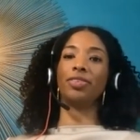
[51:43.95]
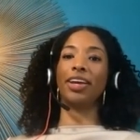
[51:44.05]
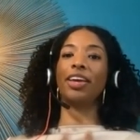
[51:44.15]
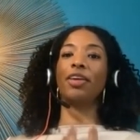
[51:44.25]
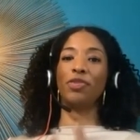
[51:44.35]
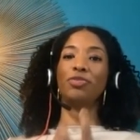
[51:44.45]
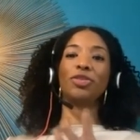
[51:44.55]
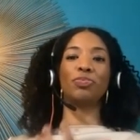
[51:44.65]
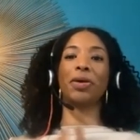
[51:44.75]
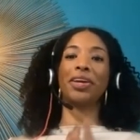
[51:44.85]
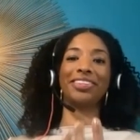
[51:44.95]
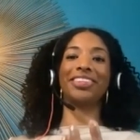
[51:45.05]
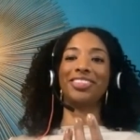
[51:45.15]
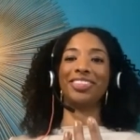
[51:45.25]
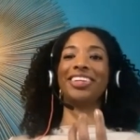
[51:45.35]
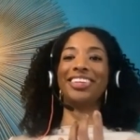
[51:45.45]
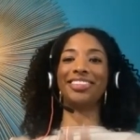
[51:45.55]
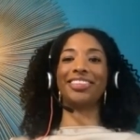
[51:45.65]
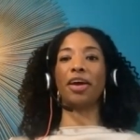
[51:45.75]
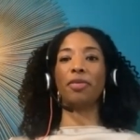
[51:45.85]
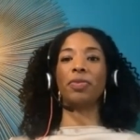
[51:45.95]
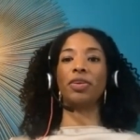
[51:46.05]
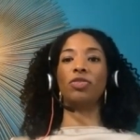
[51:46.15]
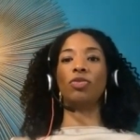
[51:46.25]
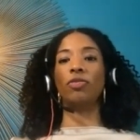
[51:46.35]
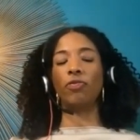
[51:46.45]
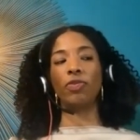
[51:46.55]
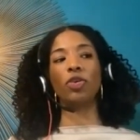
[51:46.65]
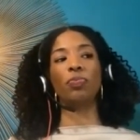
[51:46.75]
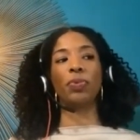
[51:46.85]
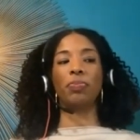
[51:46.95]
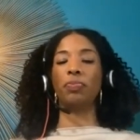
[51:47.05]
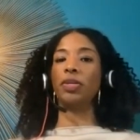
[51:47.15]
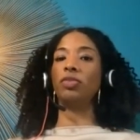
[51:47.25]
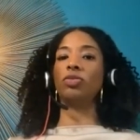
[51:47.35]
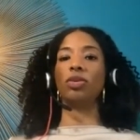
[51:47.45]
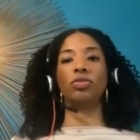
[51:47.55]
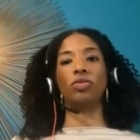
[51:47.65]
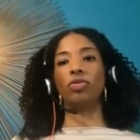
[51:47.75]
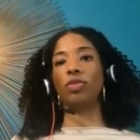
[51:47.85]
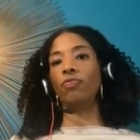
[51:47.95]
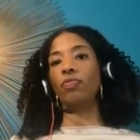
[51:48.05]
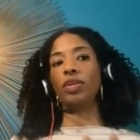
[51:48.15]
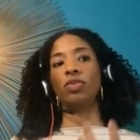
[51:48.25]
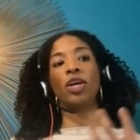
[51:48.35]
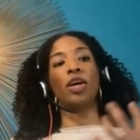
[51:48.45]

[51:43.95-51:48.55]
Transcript: Like if you just pay attention, it's happening. You can feel people being drawn to you. You can feel